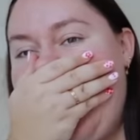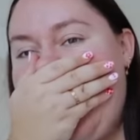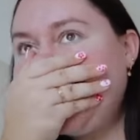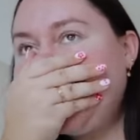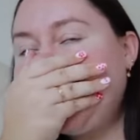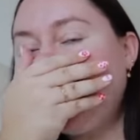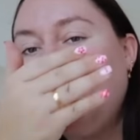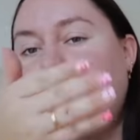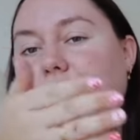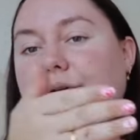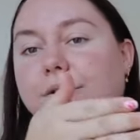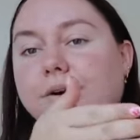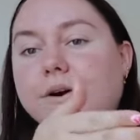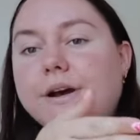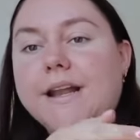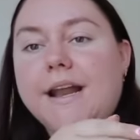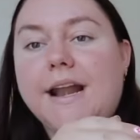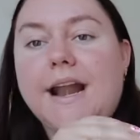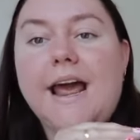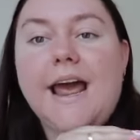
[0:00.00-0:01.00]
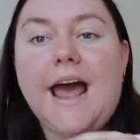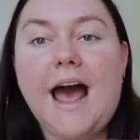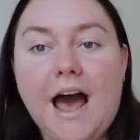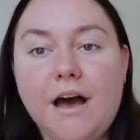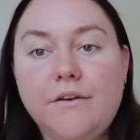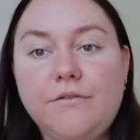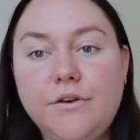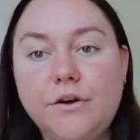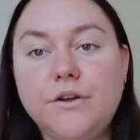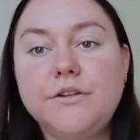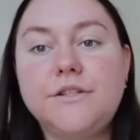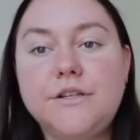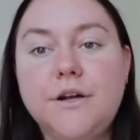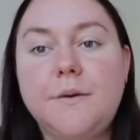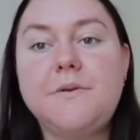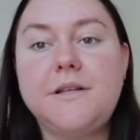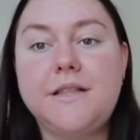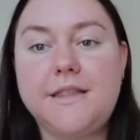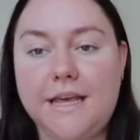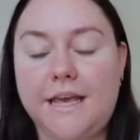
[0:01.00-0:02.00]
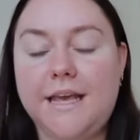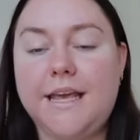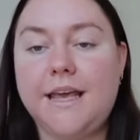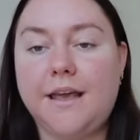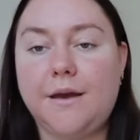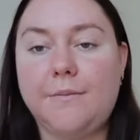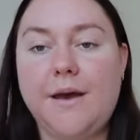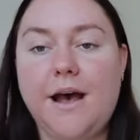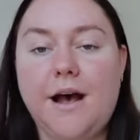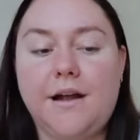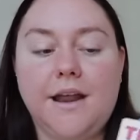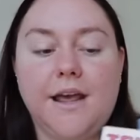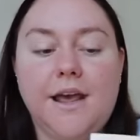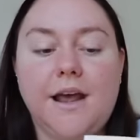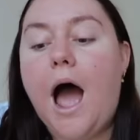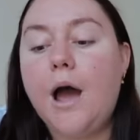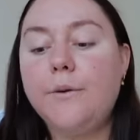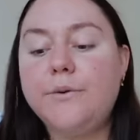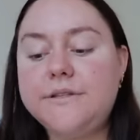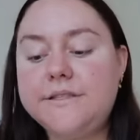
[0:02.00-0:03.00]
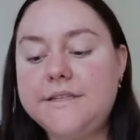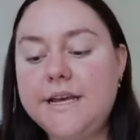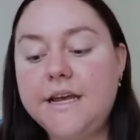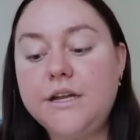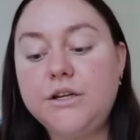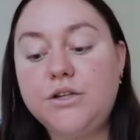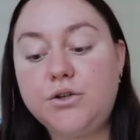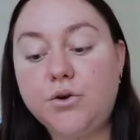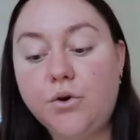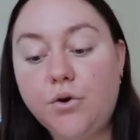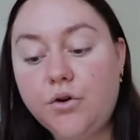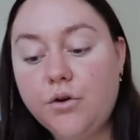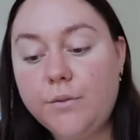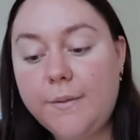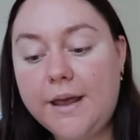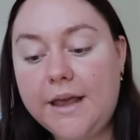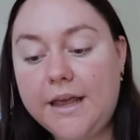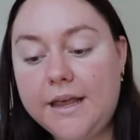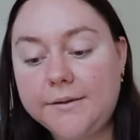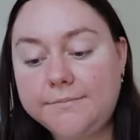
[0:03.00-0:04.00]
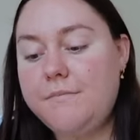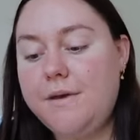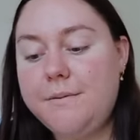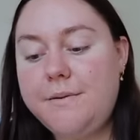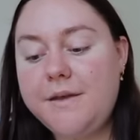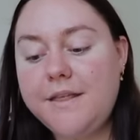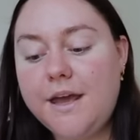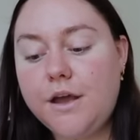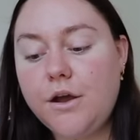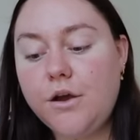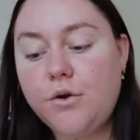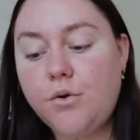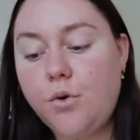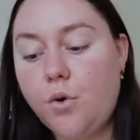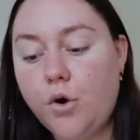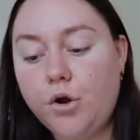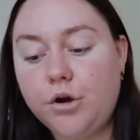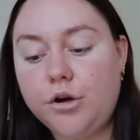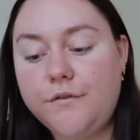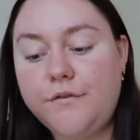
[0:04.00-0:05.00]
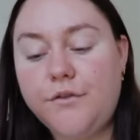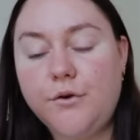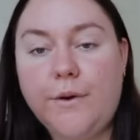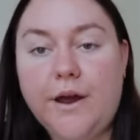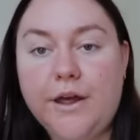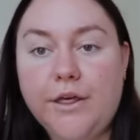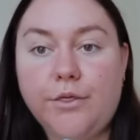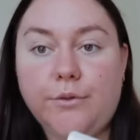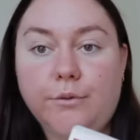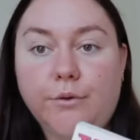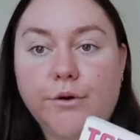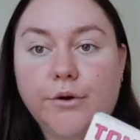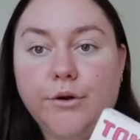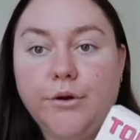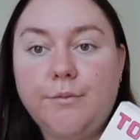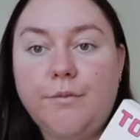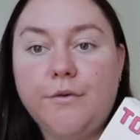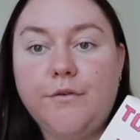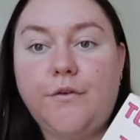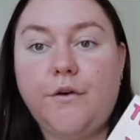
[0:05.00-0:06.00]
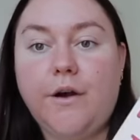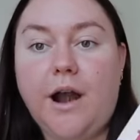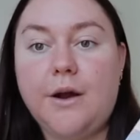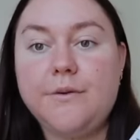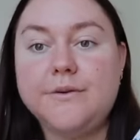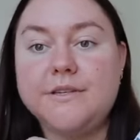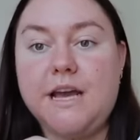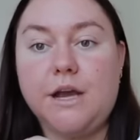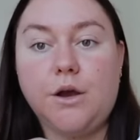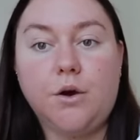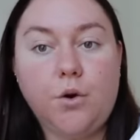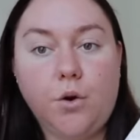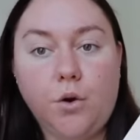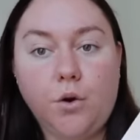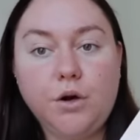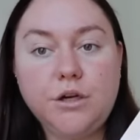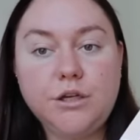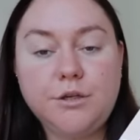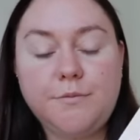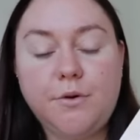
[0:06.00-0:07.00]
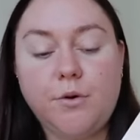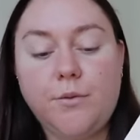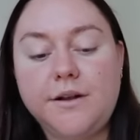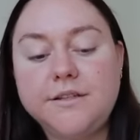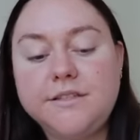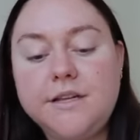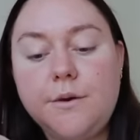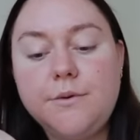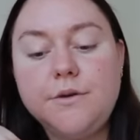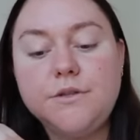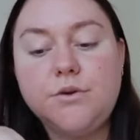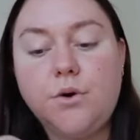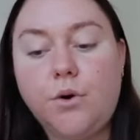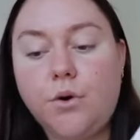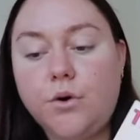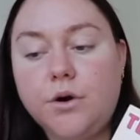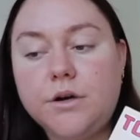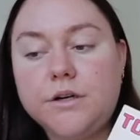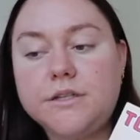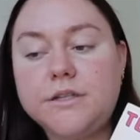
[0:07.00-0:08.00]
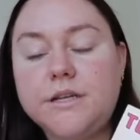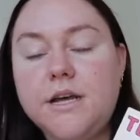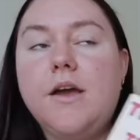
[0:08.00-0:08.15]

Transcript: so good and I have not stopped thinking about it. I would say it took me maybe like a quarter of the way through before I was like hooked but once I was hooked